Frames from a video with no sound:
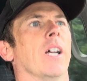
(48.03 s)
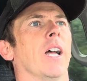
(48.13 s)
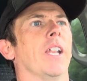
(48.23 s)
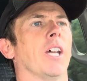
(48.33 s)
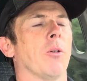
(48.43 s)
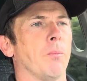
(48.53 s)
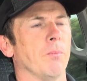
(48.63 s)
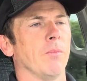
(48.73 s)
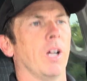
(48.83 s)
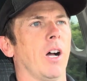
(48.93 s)
and how
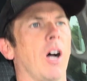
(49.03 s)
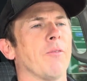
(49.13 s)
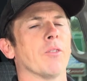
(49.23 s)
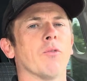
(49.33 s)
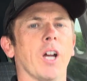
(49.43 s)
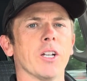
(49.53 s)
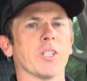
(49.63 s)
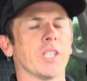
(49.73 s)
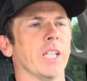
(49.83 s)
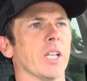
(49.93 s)
often
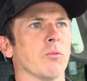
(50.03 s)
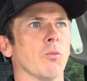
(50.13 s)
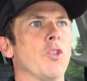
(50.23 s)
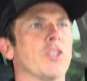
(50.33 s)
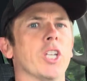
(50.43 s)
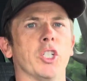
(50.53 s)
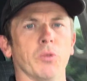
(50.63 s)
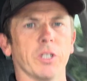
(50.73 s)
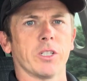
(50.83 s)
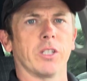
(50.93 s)
riders think that once they
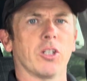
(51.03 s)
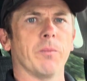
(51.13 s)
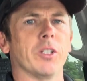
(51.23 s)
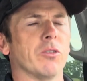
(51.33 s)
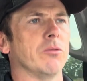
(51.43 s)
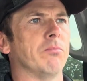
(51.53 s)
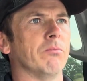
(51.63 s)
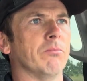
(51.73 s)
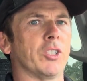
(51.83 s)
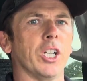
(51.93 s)
do it, they come and do
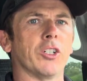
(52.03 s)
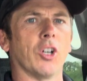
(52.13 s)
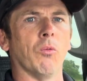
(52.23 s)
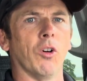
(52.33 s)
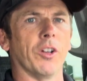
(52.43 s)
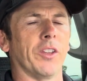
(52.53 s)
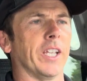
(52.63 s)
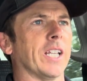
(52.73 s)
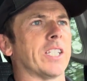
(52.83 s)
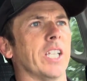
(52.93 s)
machine control 1 and
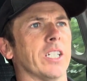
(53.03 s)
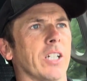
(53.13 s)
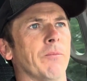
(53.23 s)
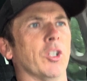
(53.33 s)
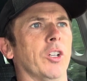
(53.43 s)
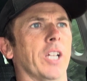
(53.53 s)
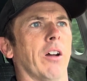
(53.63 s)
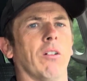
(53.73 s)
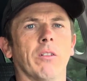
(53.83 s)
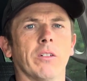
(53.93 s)
think, that's it, I'm done now.
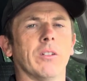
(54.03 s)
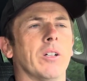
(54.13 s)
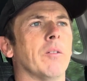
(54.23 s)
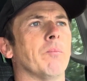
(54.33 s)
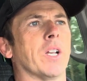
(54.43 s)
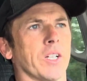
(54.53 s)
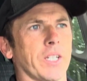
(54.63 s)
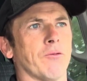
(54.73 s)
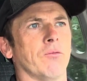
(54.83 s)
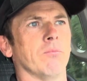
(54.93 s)
Because
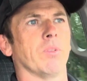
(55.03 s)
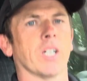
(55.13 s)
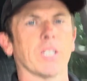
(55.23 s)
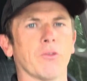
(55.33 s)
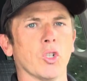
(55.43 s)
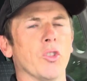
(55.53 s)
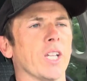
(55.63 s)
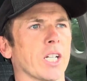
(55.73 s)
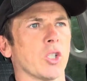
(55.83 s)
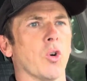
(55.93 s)
I've done
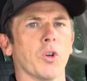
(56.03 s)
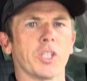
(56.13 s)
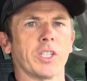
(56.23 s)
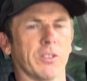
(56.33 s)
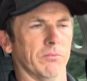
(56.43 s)
that course,